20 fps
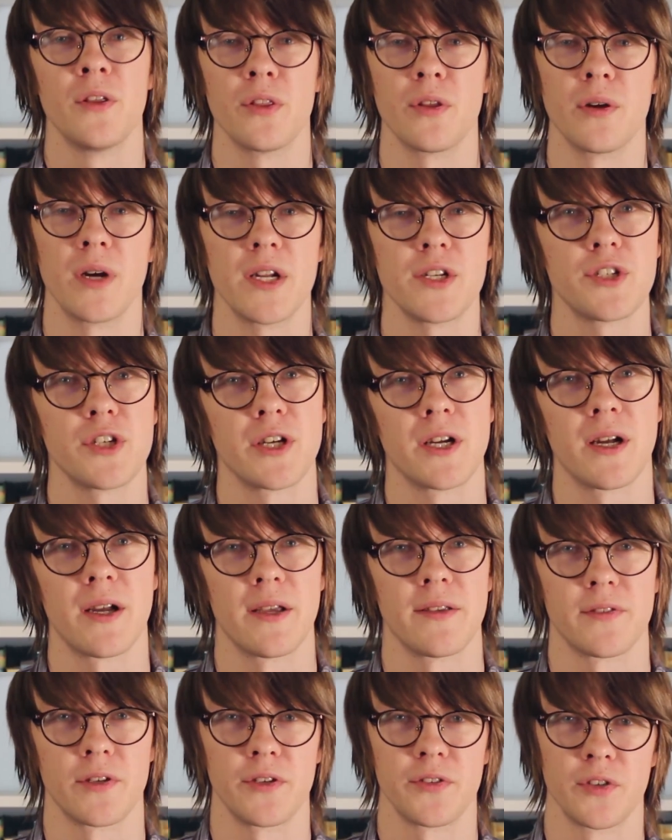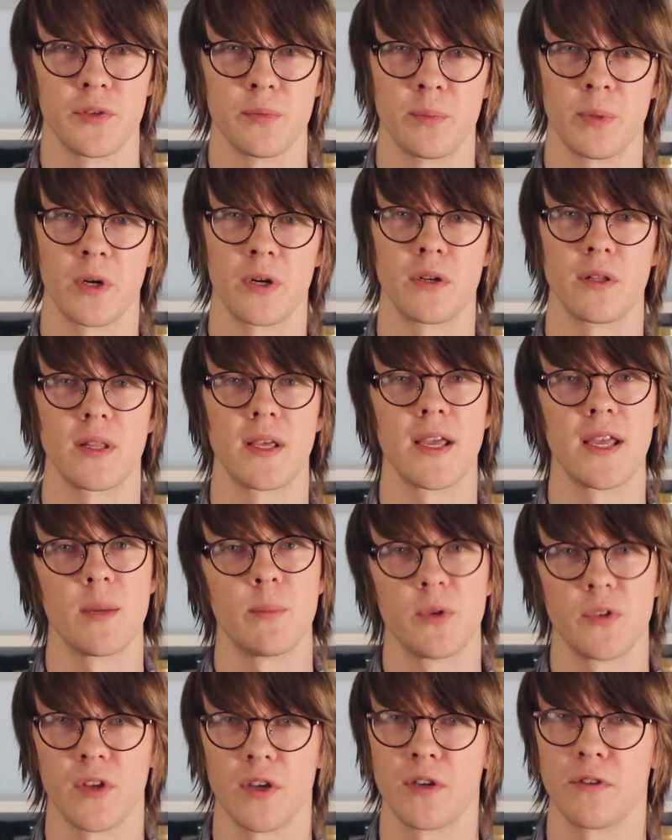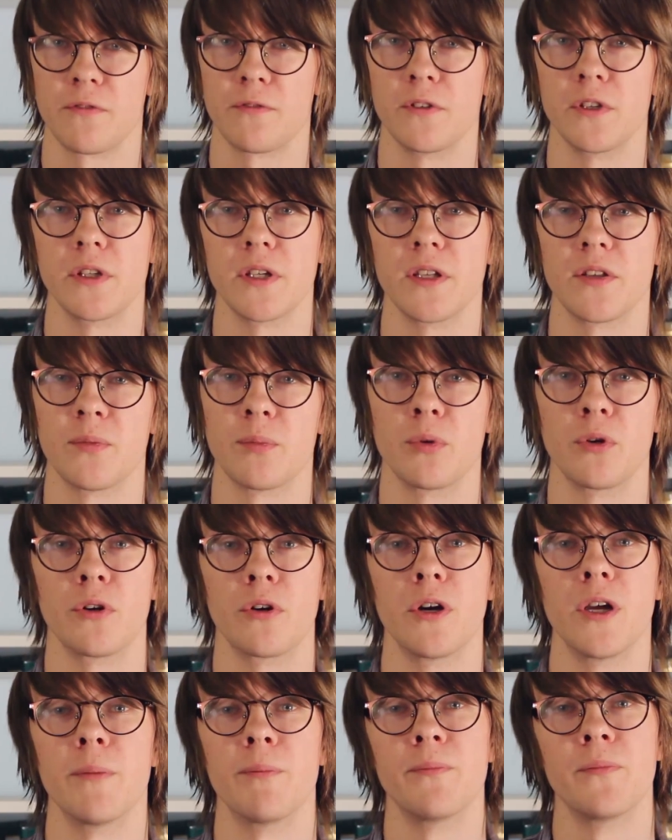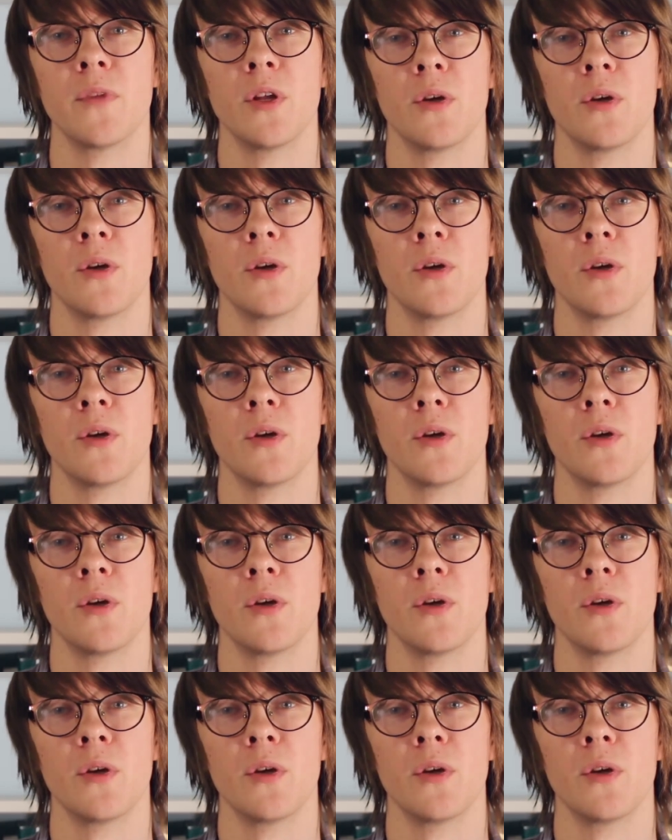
The Rideshare Guy is also part of the Amazon Affiliates program,